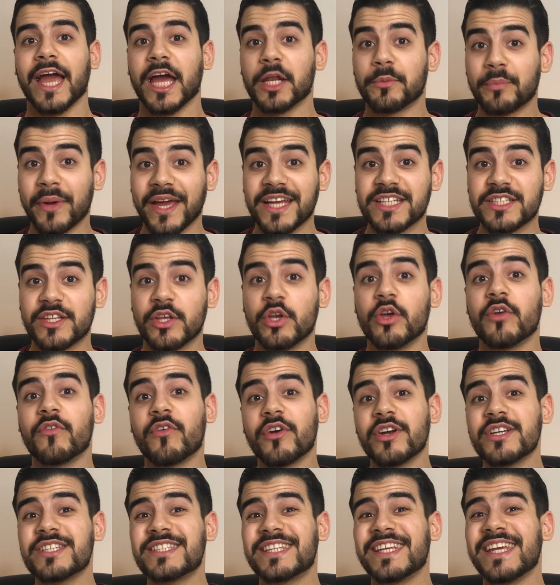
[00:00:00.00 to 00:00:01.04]
And pays the
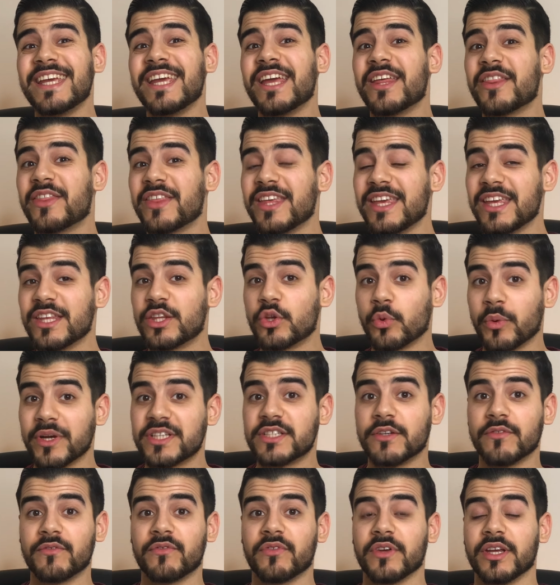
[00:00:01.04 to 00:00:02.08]
university the
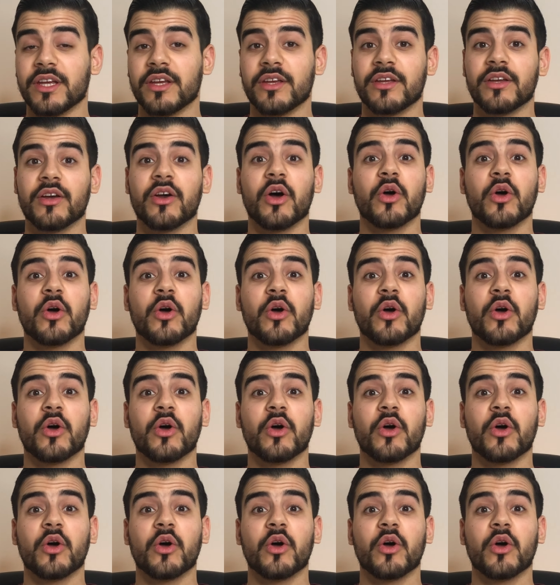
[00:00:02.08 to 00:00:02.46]
tuition fee,